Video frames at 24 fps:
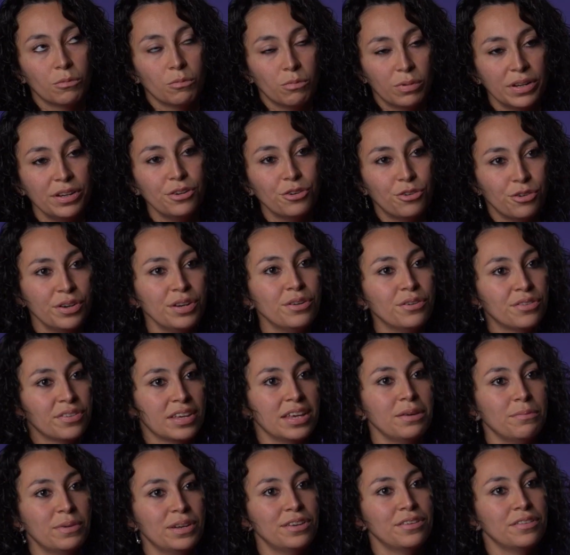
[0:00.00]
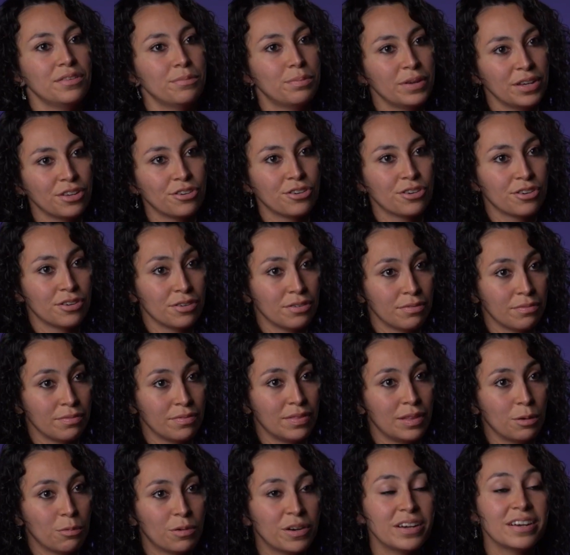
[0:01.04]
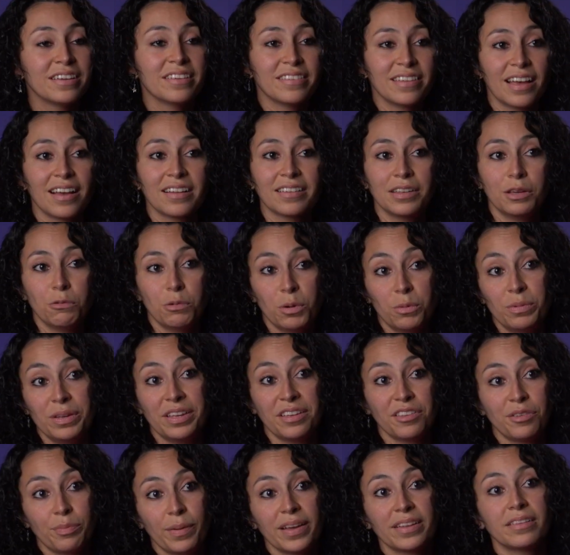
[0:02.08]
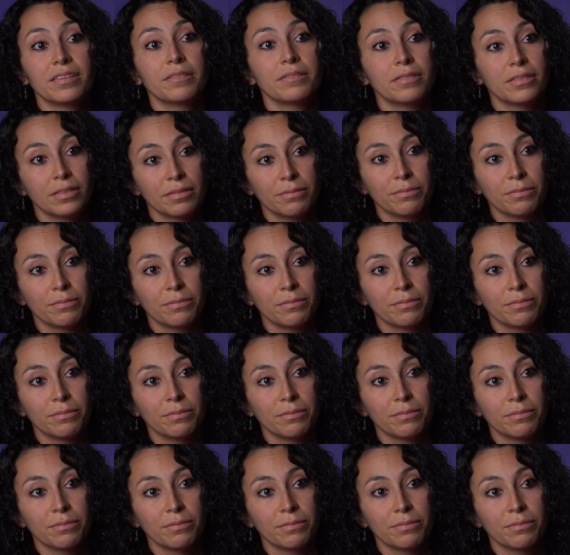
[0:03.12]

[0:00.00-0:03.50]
When neutrinos came into the picture, they weren't exactly what we expected.